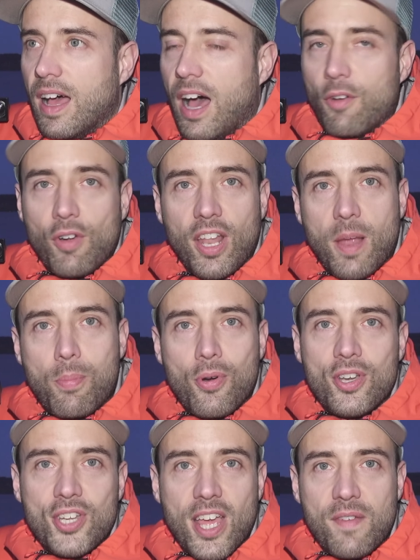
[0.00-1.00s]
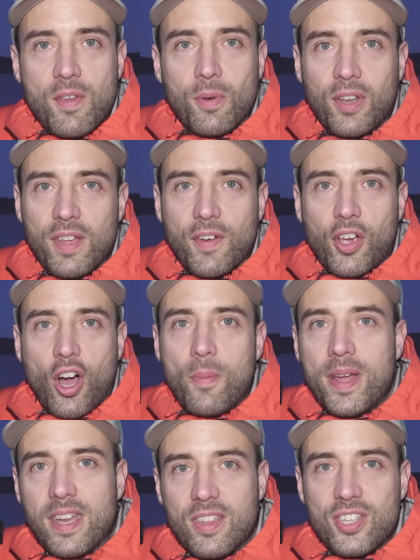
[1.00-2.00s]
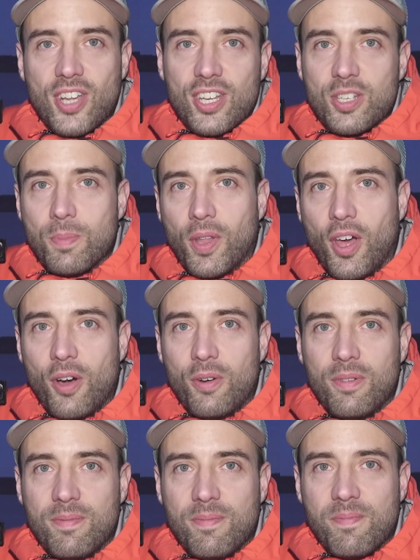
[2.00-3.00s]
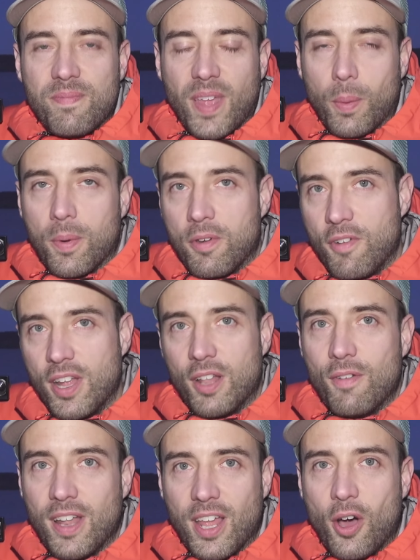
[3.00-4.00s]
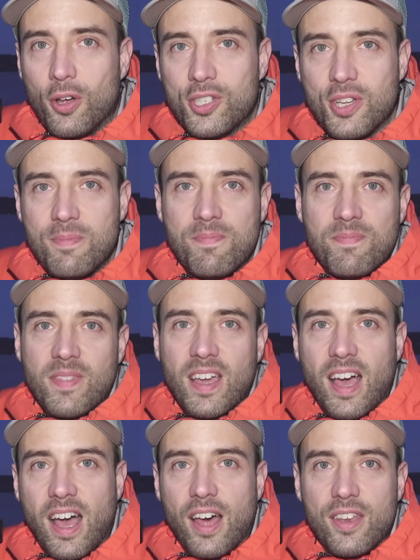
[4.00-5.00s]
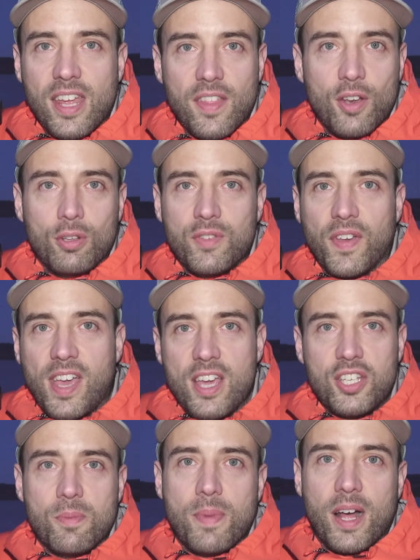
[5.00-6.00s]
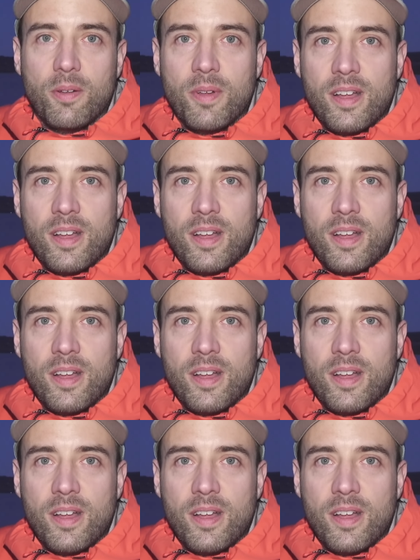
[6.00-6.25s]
I'd really appreciate if you would leave a comment in the section below. That would be really awesome, and hit the notification bell.